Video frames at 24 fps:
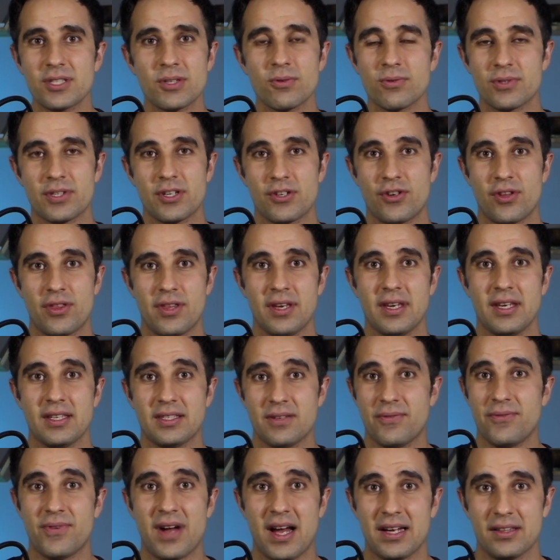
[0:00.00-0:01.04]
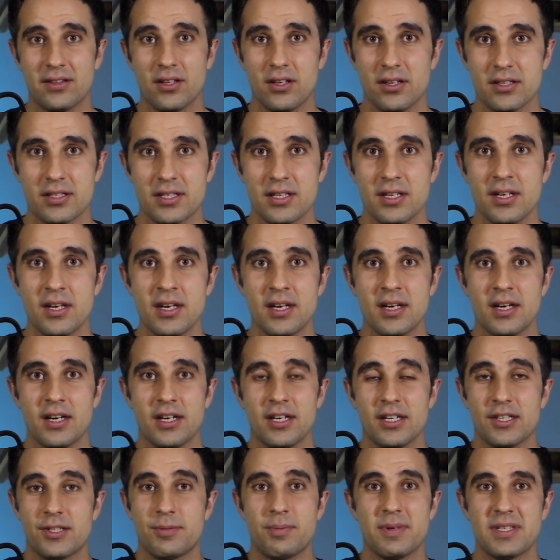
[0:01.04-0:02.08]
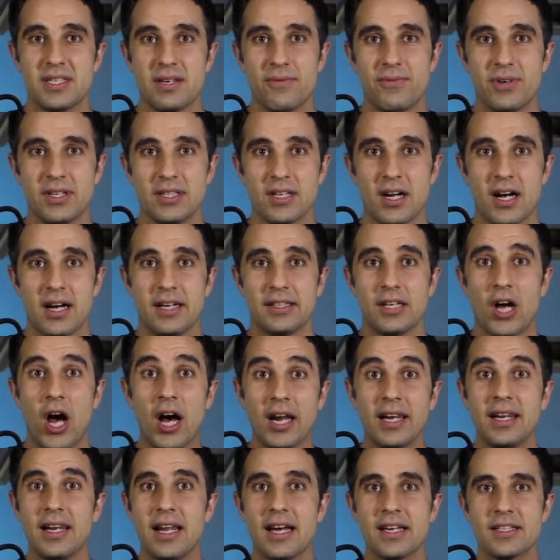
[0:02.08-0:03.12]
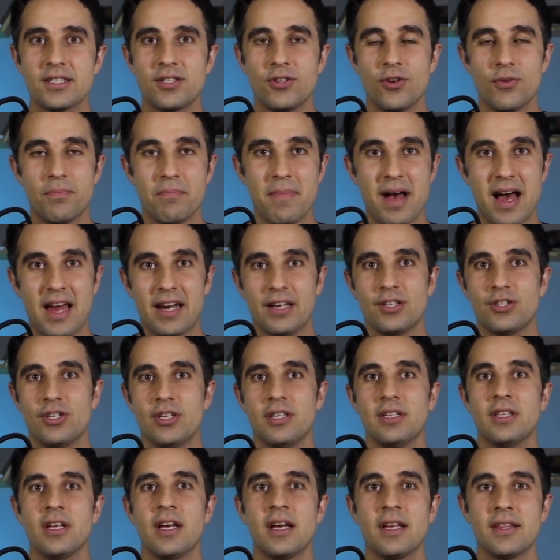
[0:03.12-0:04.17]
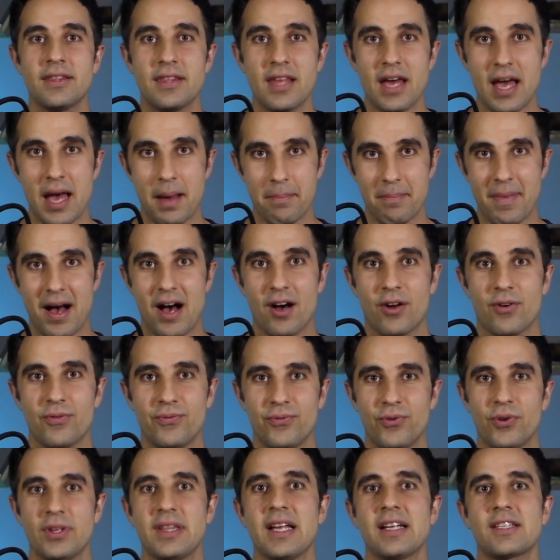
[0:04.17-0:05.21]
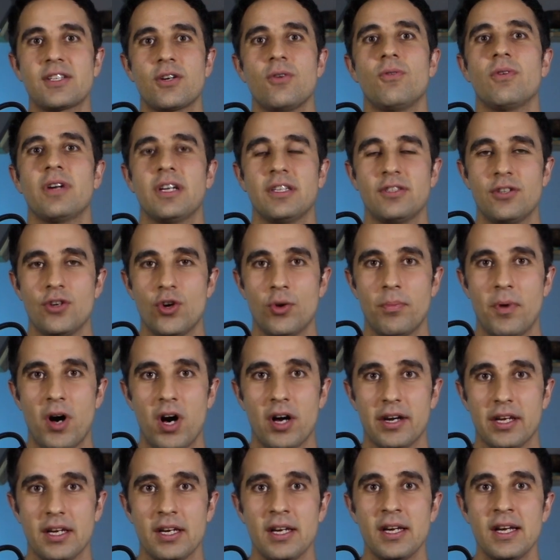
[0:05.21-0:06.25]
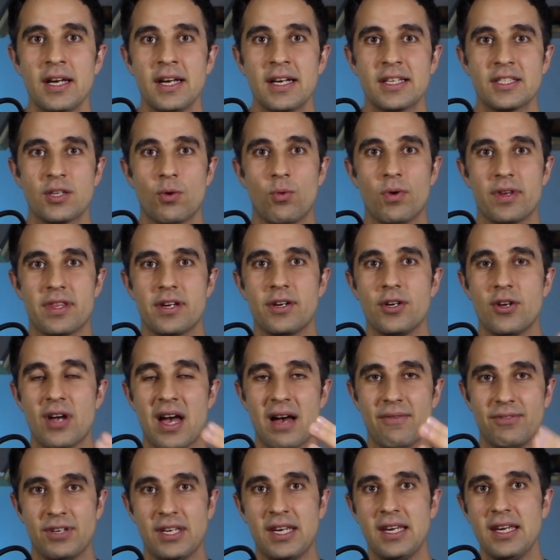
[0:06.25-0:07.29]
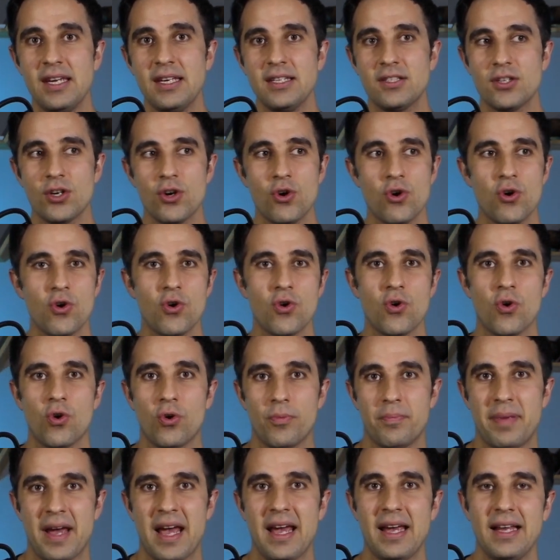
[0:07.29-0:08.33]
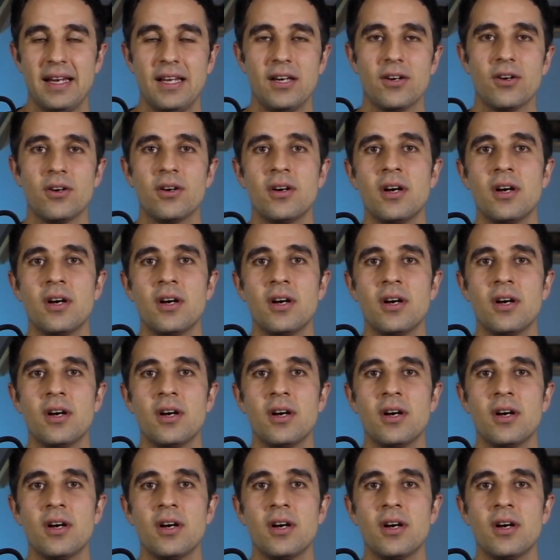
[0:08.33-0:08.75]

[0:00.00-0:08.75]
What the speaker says: such a thing as a fat loss specific diet unless you're managing the amount of food that's going into your body. So whether you have keto or paleo,